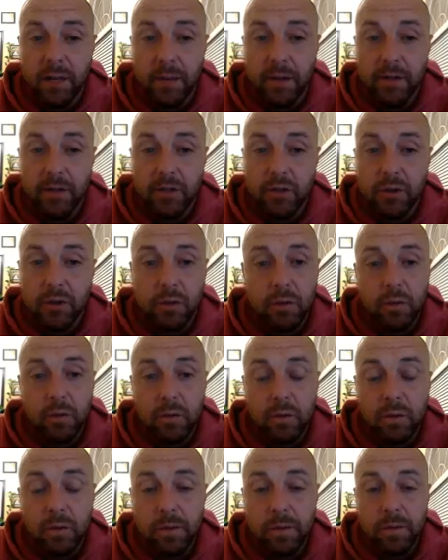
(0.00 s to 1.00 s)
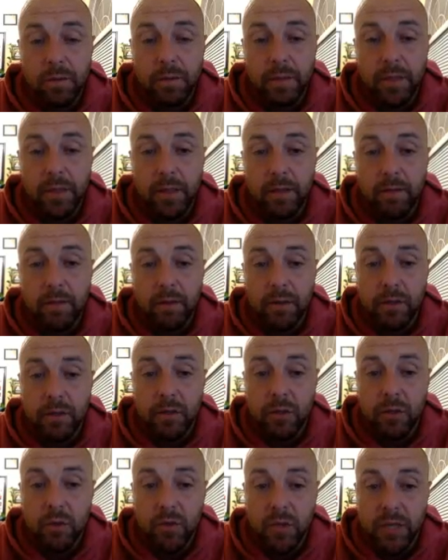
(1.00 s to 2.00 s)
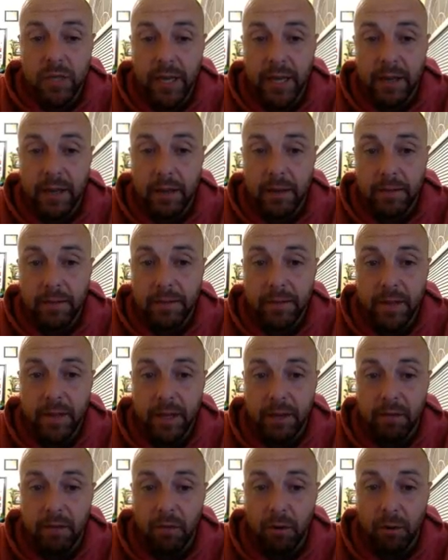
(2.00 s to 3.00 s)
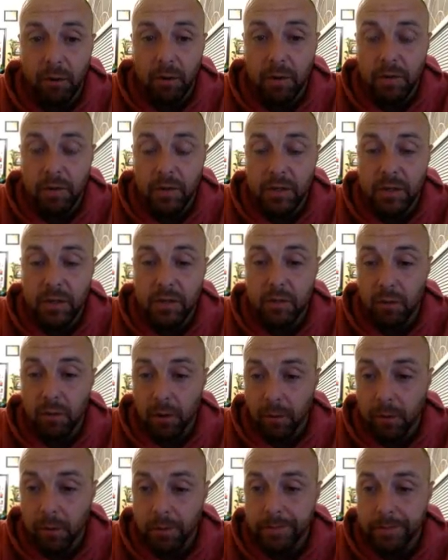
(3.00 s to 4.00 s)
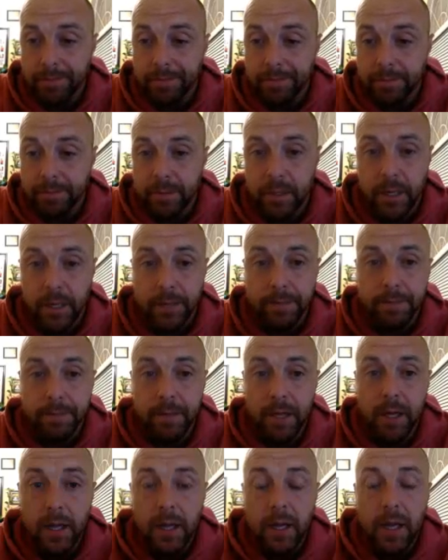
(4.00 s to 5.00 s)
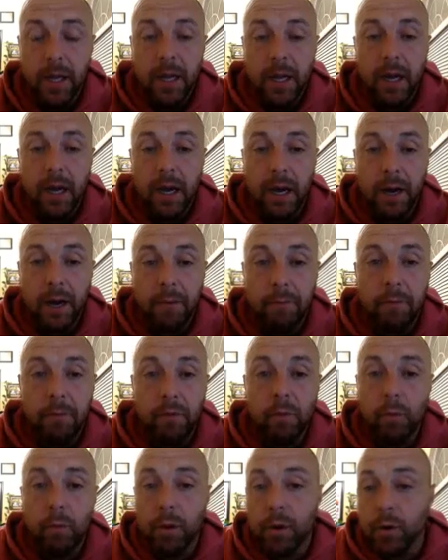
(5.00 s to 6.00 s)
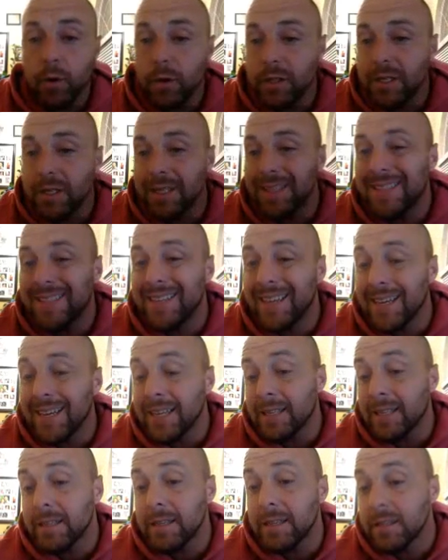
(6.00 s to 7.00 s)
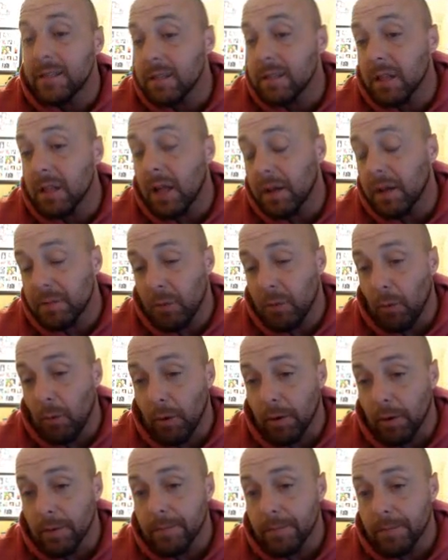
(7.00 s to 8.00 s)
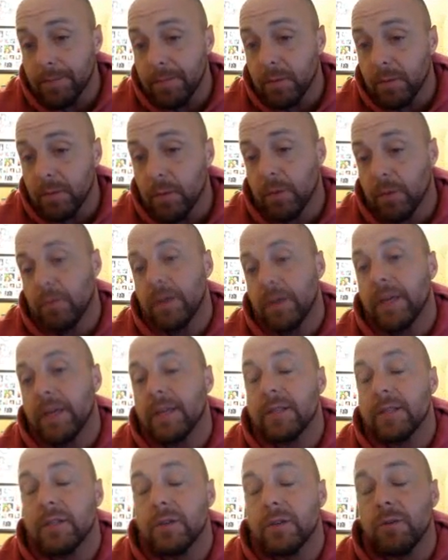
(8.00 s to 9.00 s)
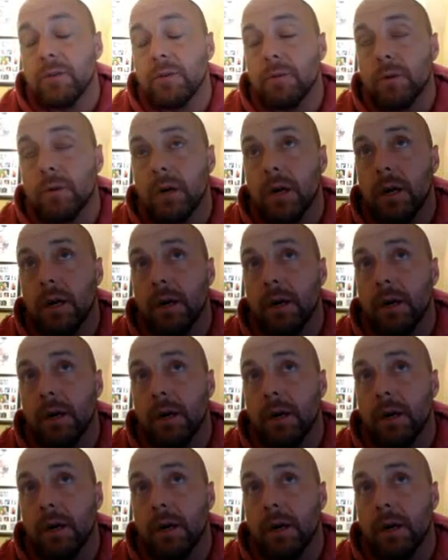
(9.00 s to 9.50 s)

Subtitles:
about tú versus usted, informal versus formal. Okay, we're going to dig into these a lot more when we get to